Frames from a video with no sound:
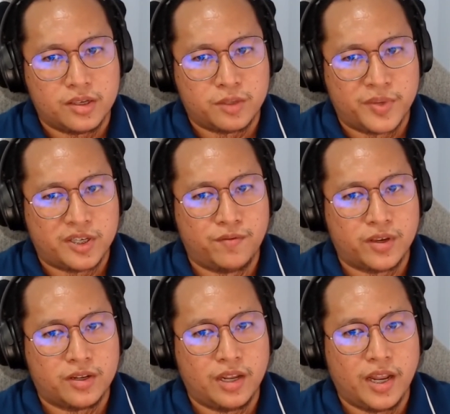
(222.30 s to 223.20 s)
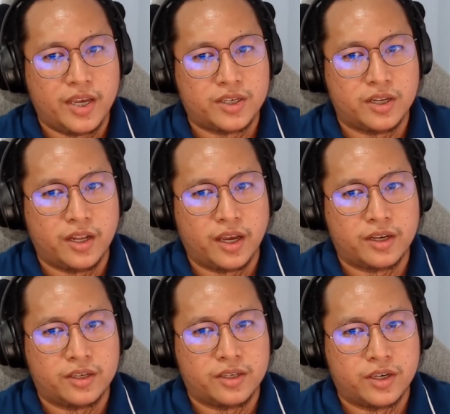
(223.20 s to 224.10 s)
specific delays in the
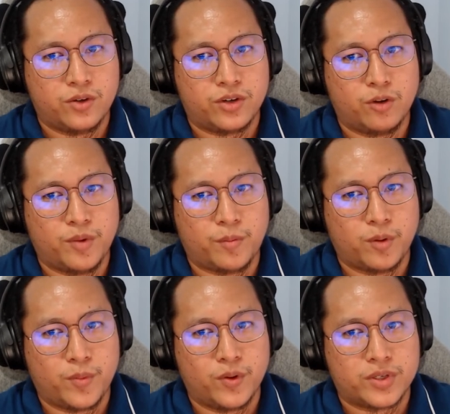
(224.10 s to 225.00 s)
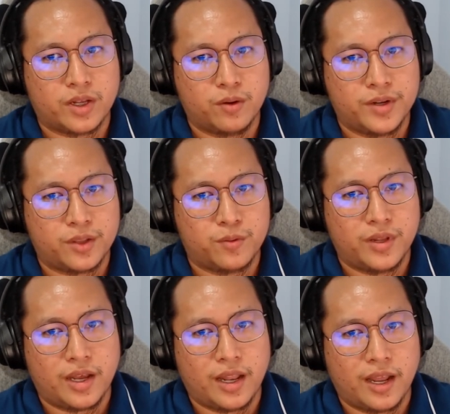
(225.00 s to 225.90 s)
execution of the proposal that
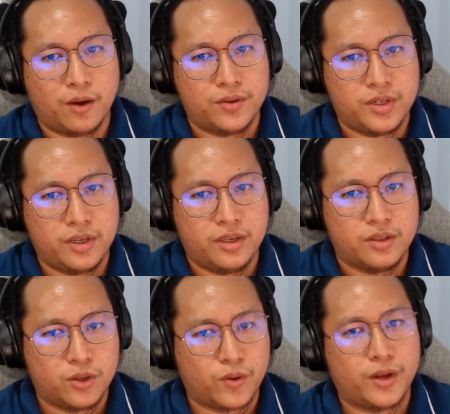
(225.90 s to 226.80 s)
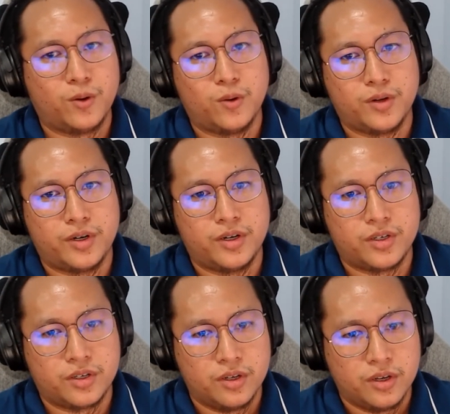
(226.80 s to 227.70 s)
will allow the token
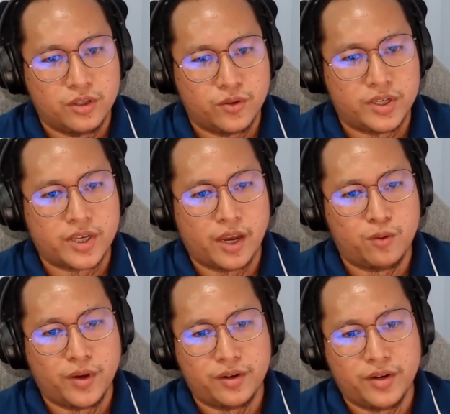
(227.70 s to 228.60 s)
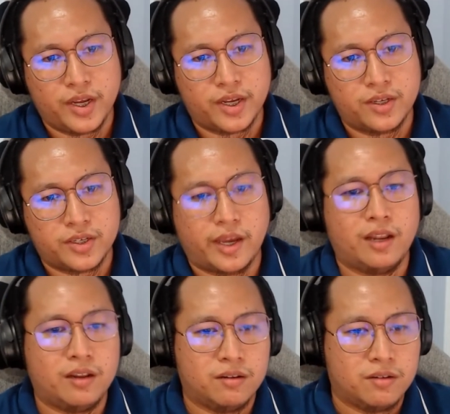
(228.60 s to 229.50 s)
holders to decide whether they can
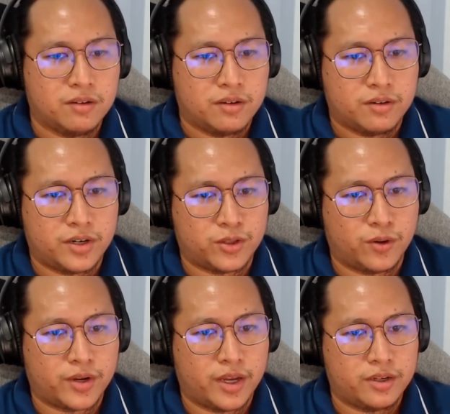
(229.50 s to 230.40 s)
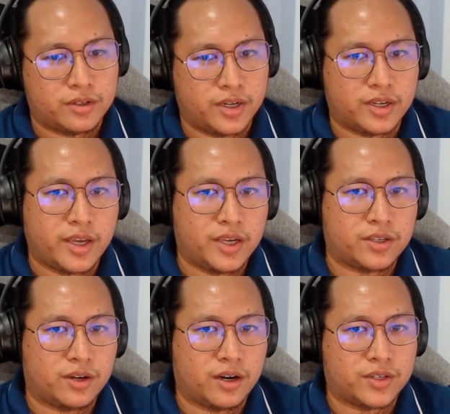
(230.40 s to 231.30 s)
sell their tokens in
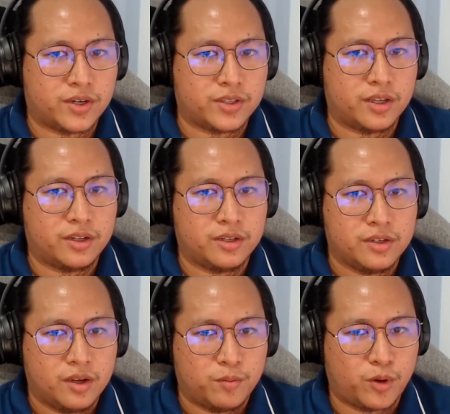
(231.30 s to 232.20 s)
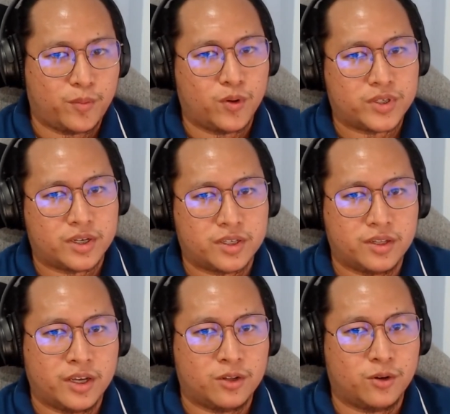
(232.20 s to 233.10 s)
case there are certain proposals
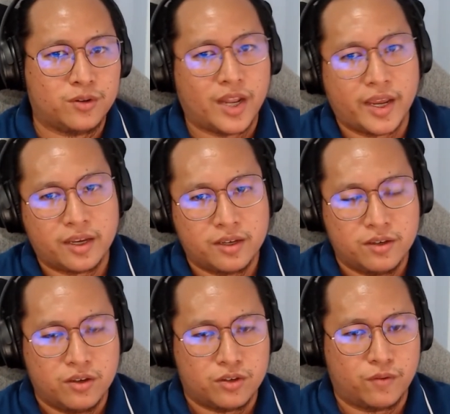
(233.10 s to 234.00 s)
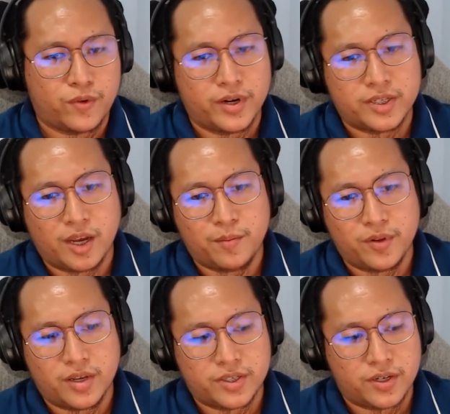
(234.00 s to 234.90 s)
that they don't like. So, for
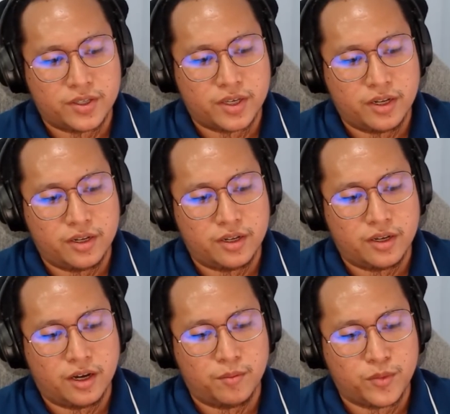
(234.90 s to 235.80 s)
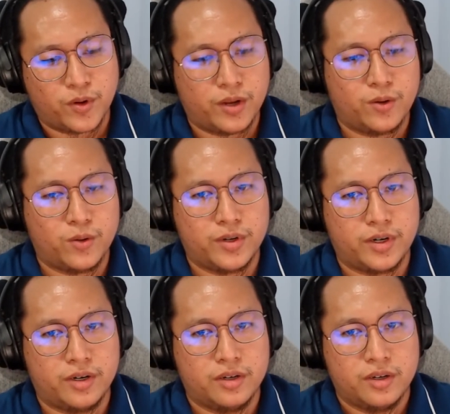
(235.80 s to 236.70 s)
example, a certain token
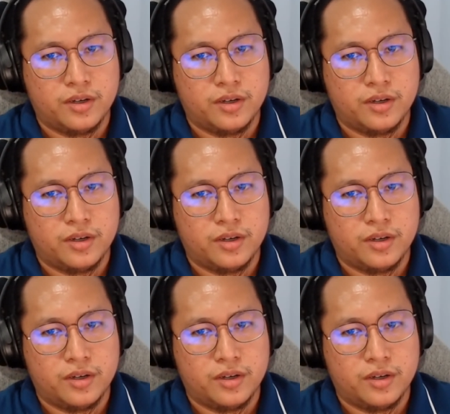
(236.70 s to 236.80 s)
holder